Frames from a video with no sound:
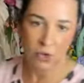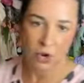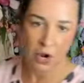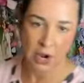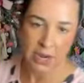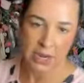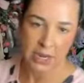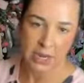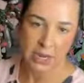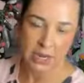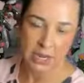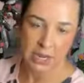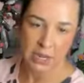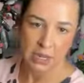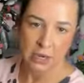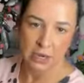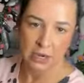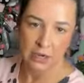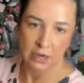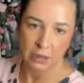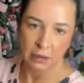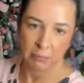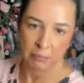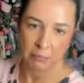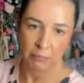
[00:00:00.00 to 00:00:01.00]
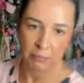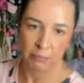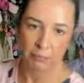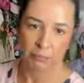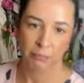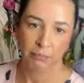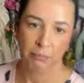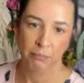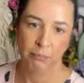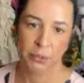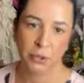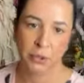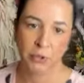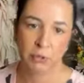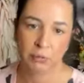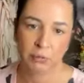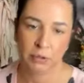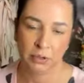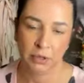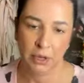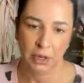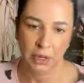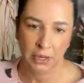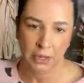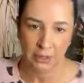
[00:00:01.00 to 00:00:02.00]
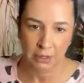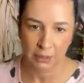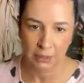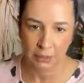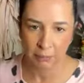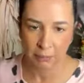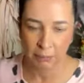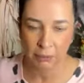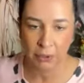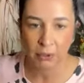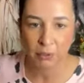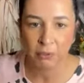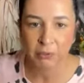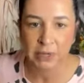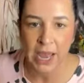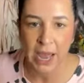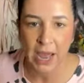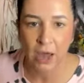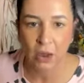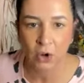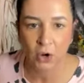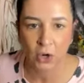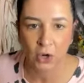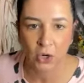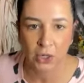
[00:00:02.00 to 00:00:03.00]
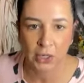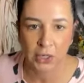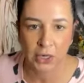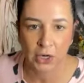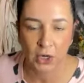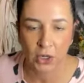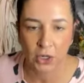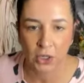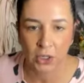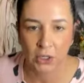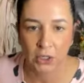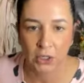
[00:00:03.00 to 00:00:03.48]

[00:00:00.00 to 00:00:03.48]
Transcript: I get, I get pooped out earlier.